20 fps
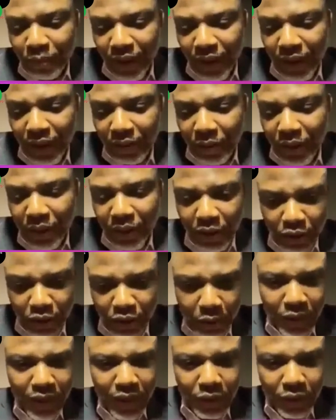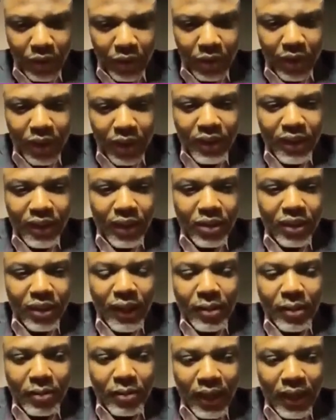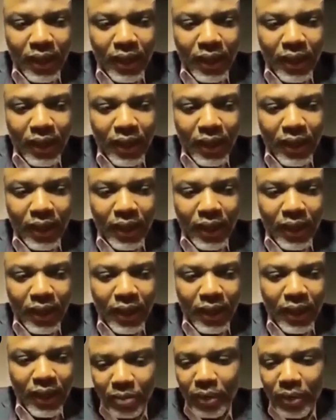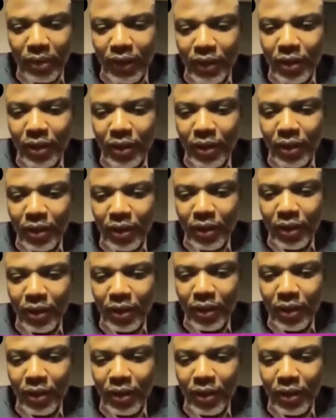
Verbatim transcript: I've been caught up in a few things, as you can imagine. A lot is happening back home.